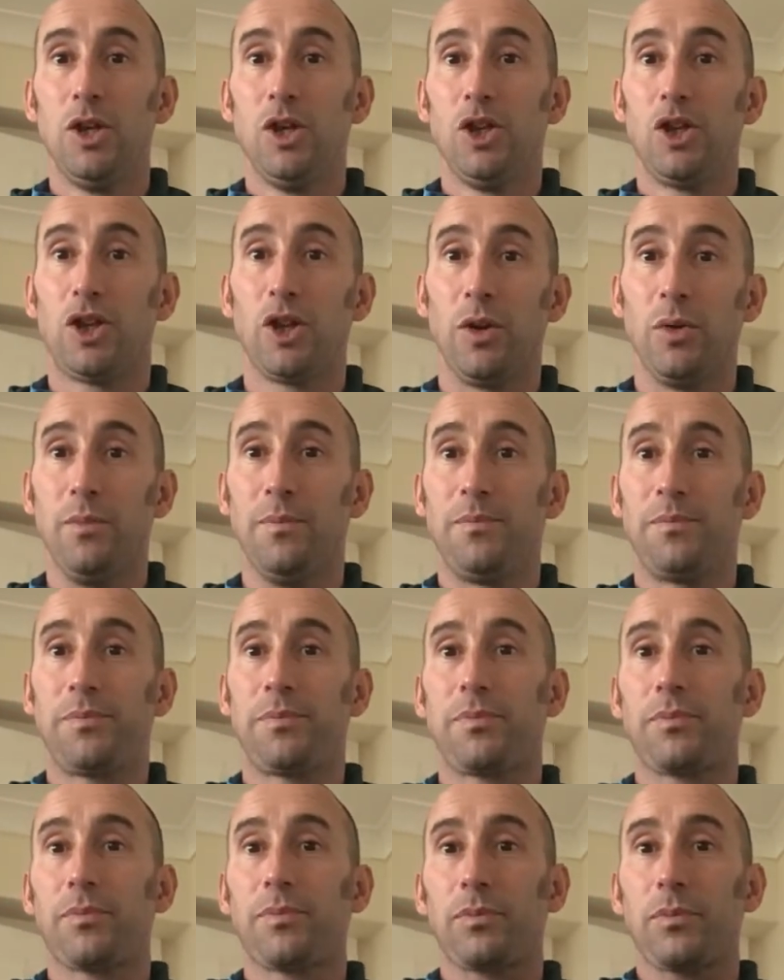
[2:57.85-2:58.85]
So
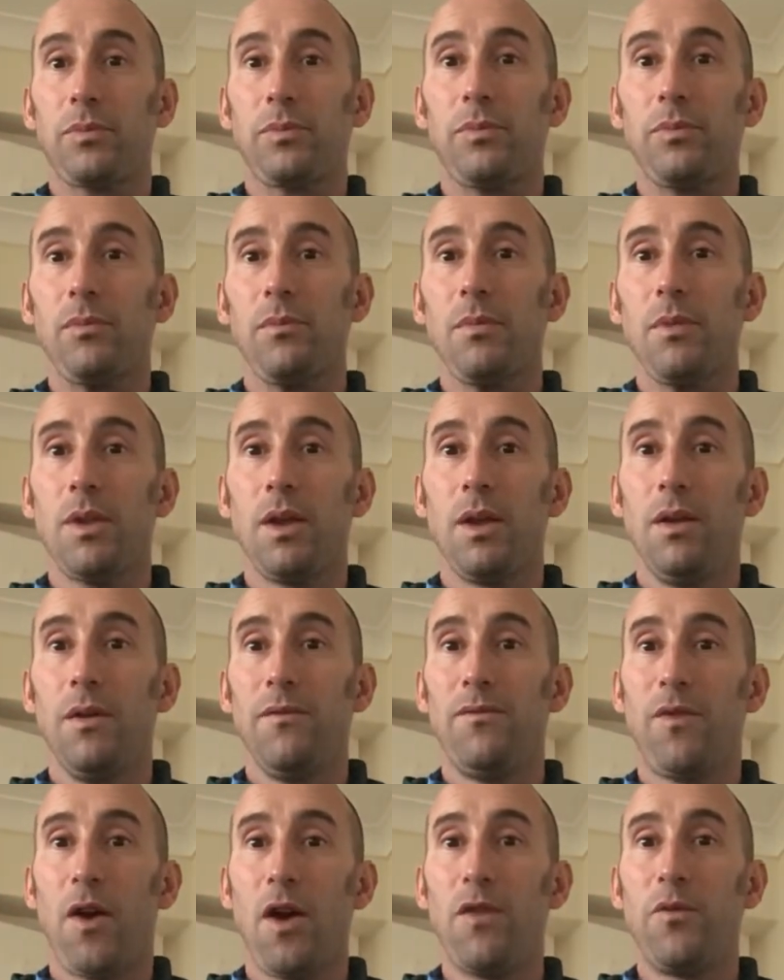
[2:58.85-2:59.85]

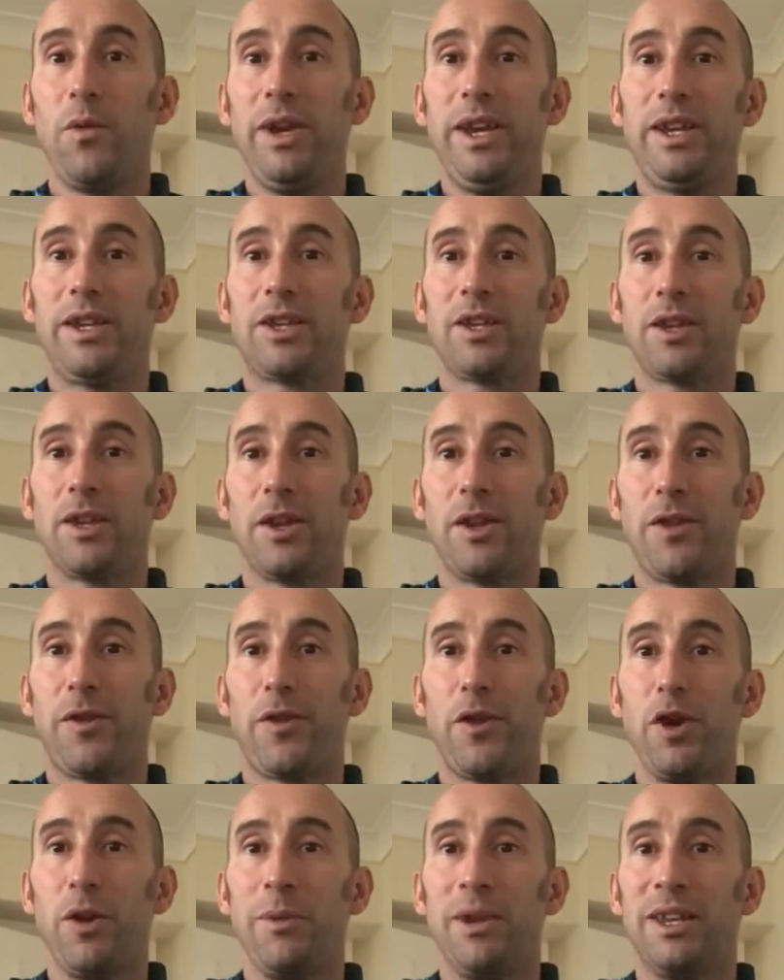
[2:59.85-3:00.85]
5 weeks,
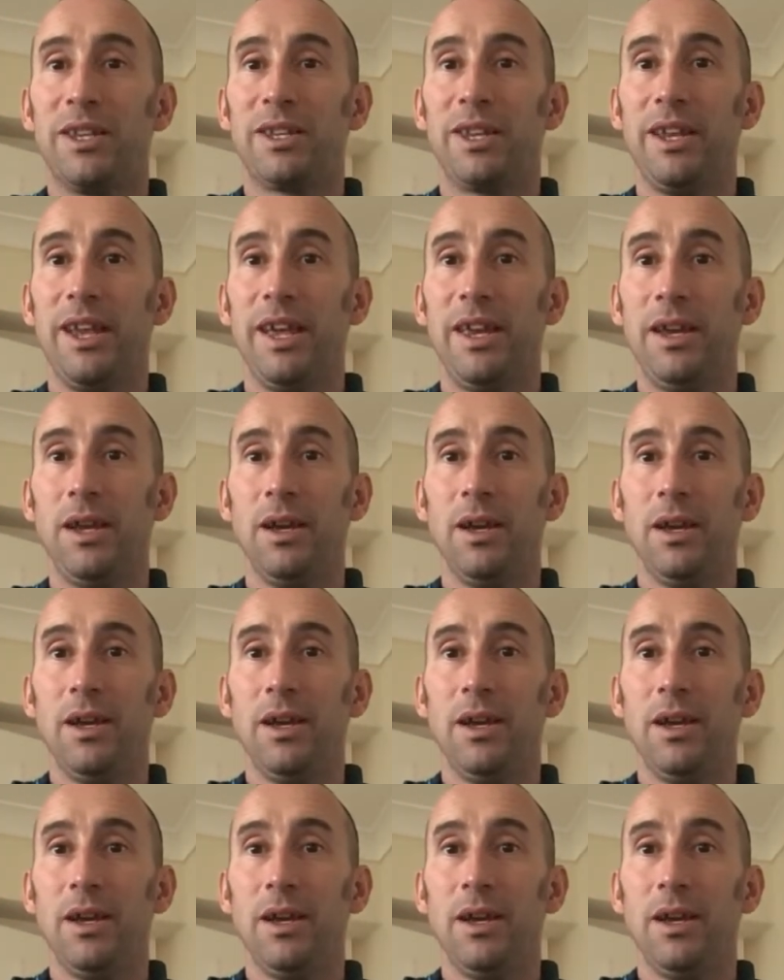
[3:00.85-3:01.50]
30 minutes a day.